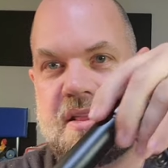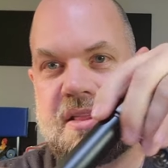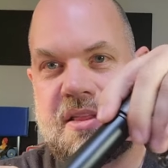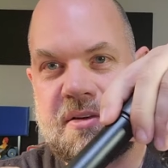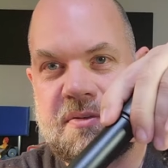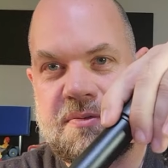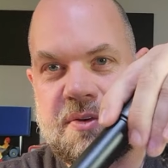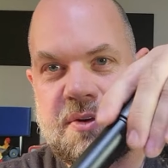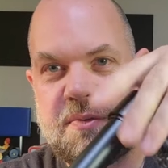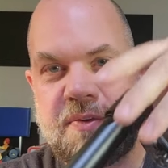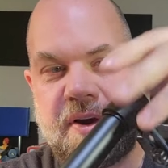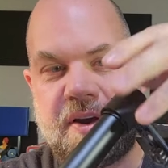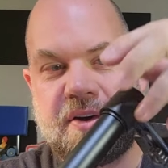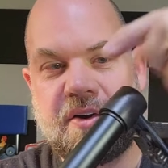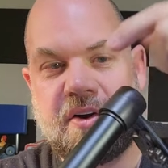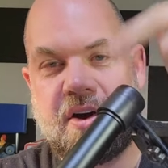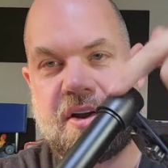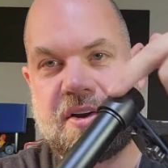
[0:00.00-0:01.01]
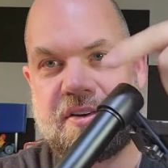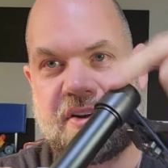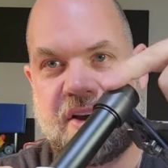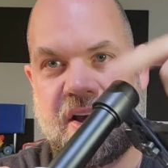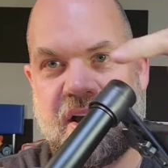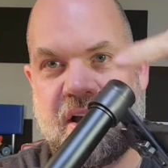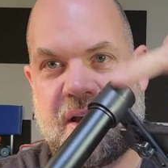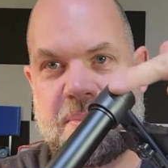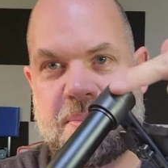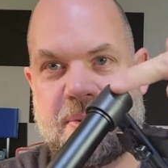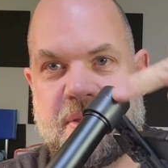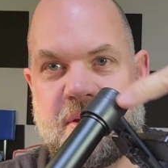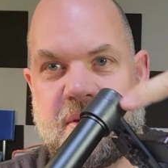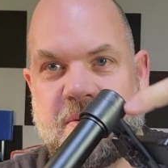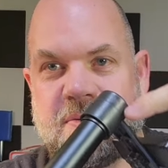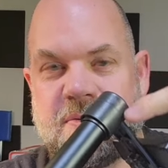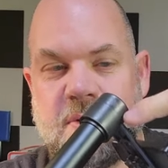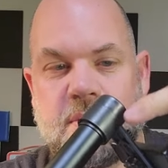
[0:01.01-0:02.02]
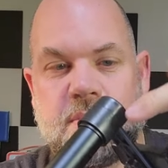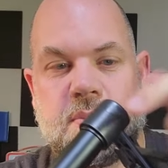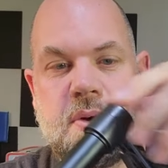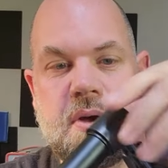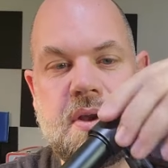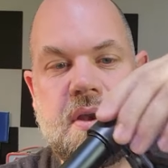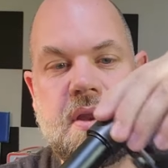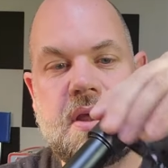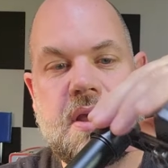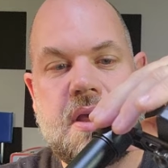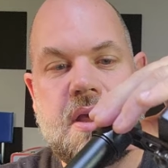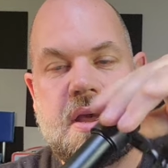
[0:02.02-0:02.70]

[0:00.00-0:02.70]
The viewfinder on top, the phone one,